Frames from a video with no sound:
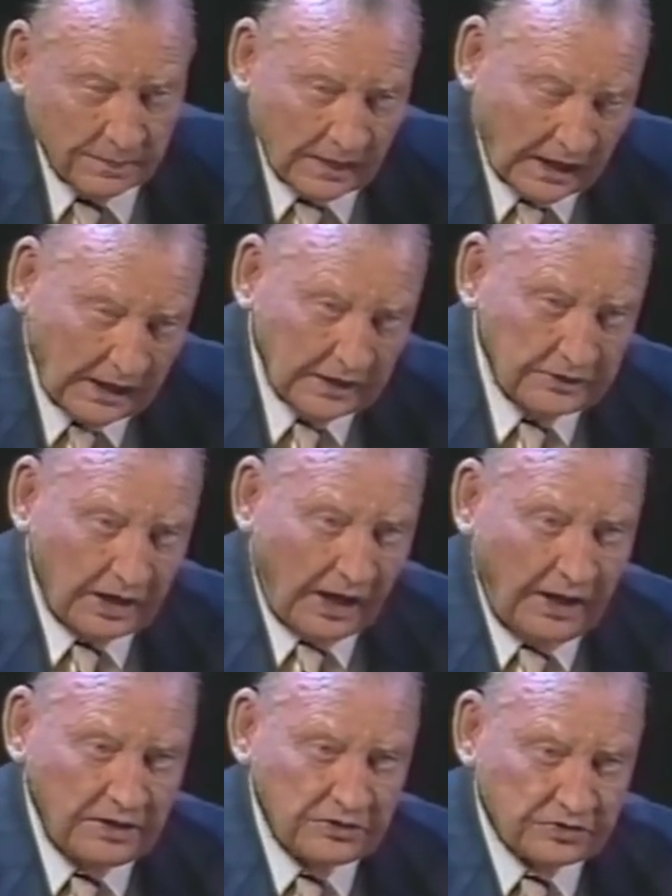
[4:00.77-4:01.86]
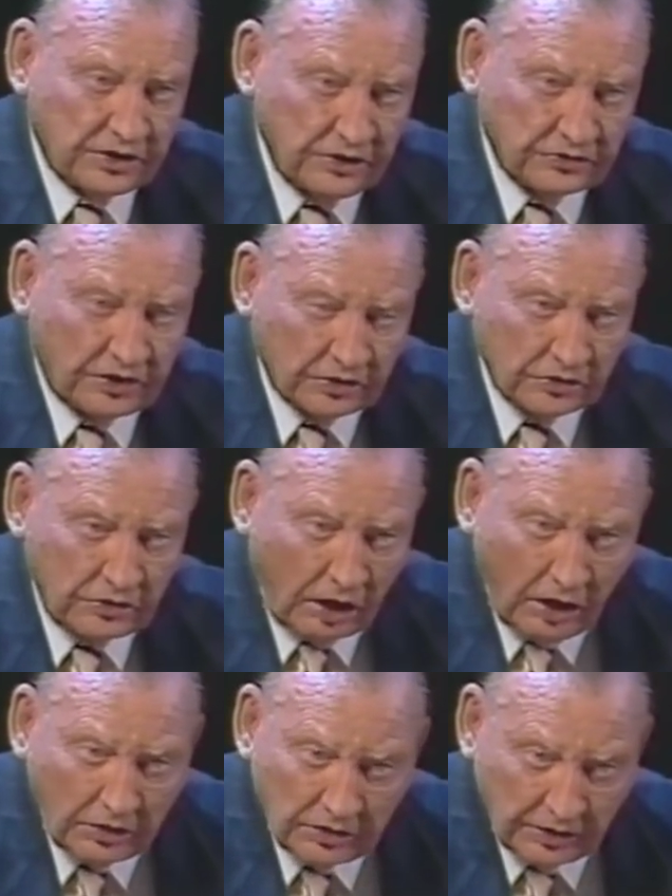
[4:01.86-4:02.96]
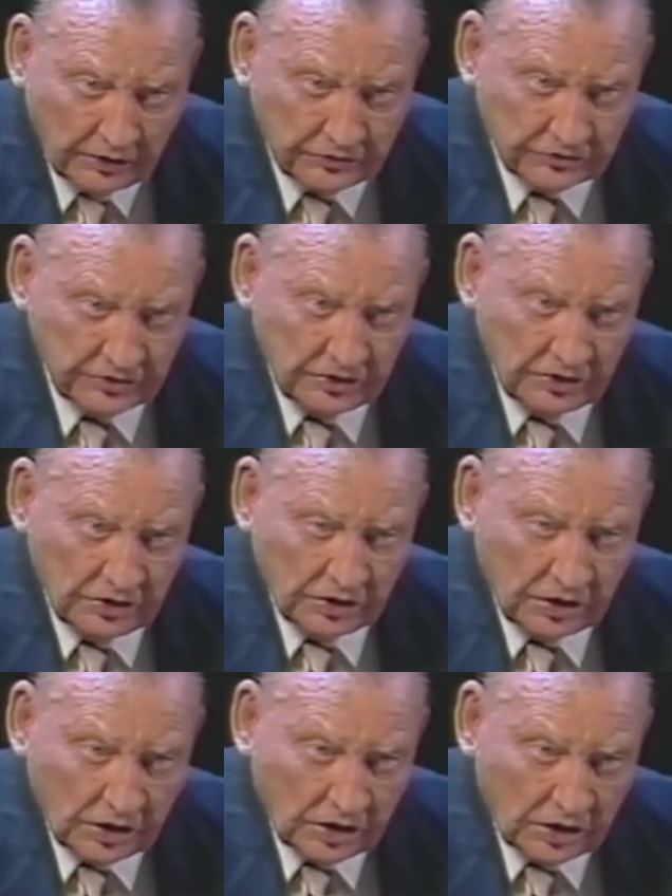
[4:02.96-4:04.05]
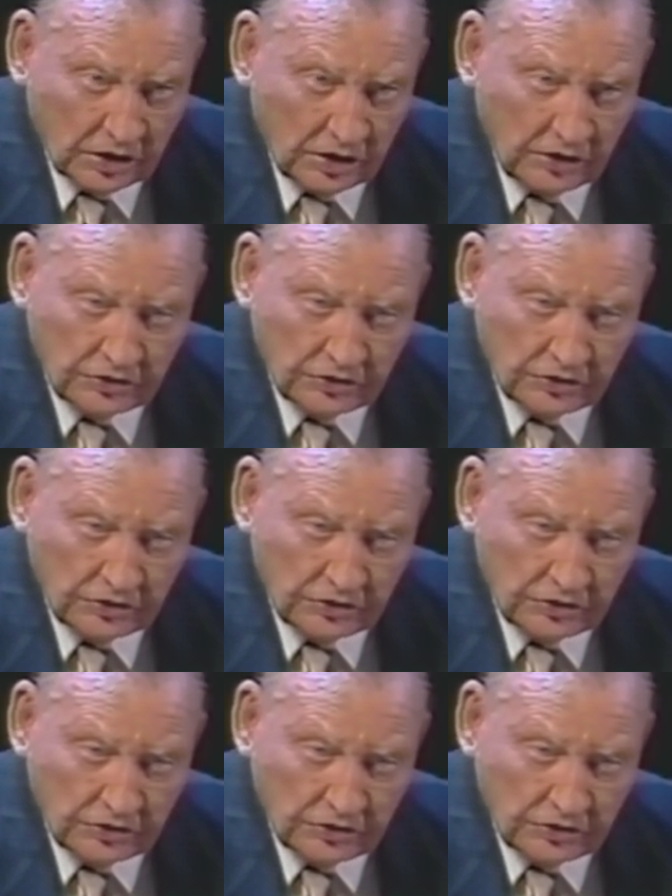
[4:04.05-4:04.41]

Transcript: and he dies in his ungodliness, he